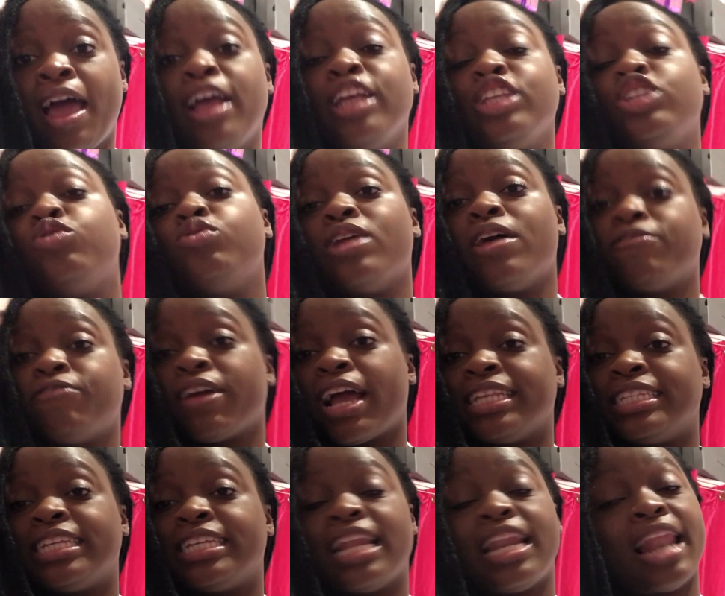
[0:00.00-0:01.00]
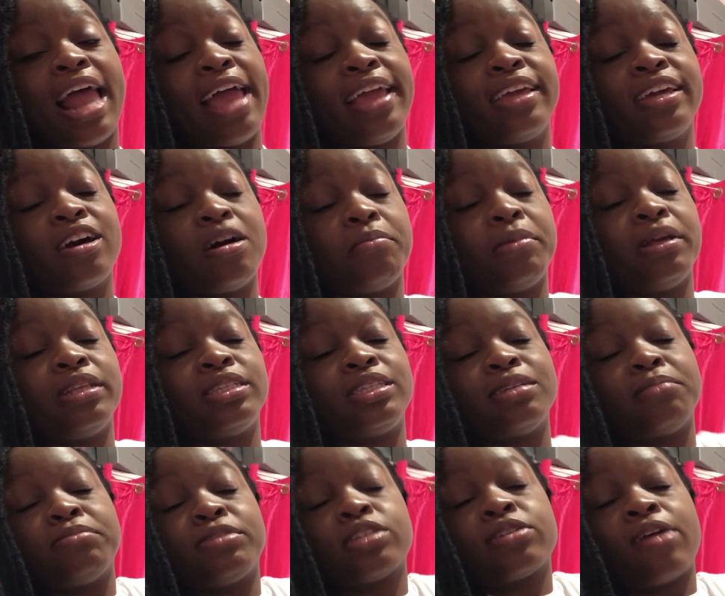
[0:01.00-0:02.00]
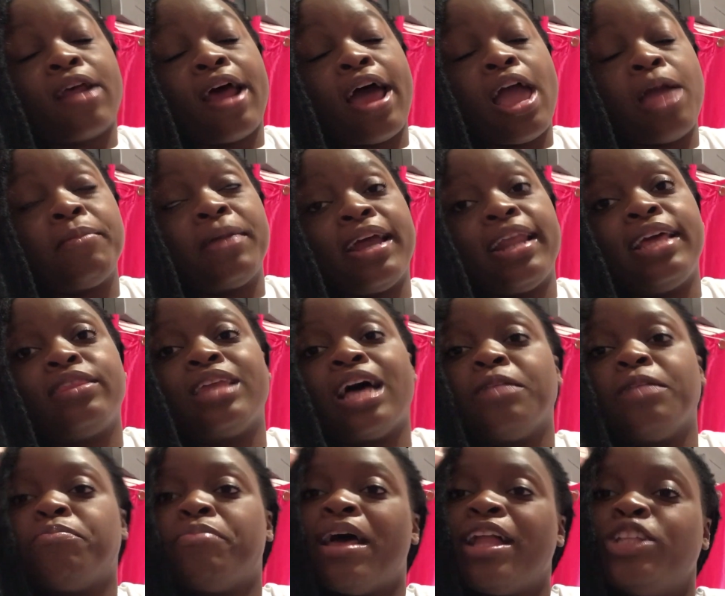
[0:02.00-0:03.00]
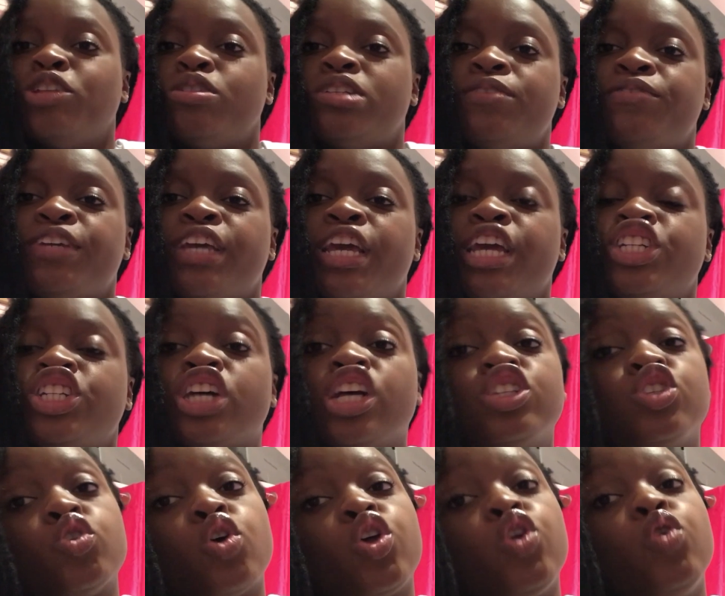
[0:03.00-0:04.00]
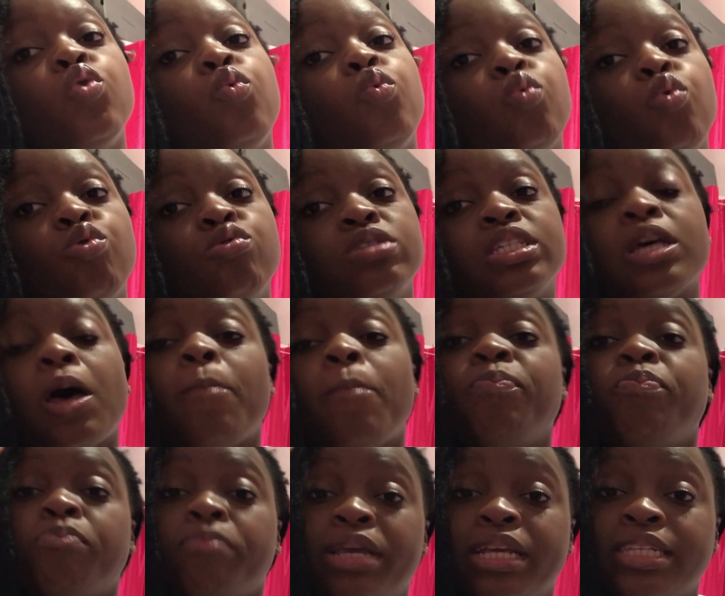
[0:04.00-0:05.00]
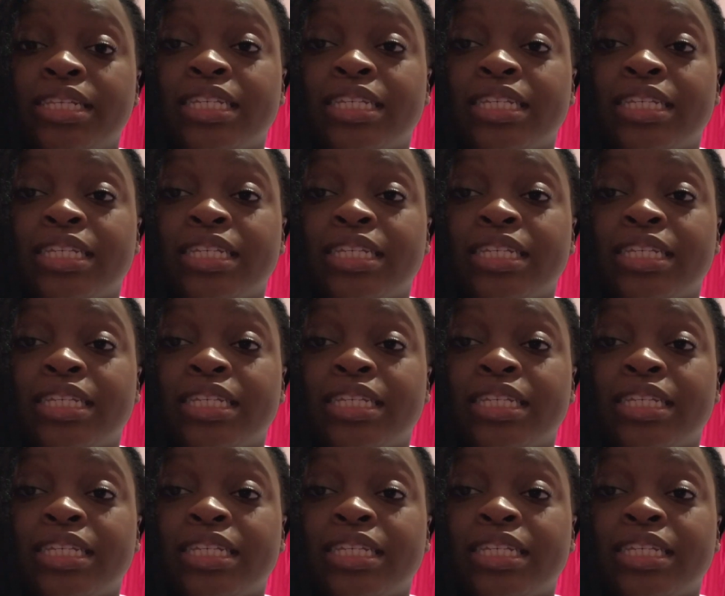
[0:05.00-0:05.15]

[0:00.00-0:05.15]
do not forget to like comment subscribe and hit that bell notification so you won't miss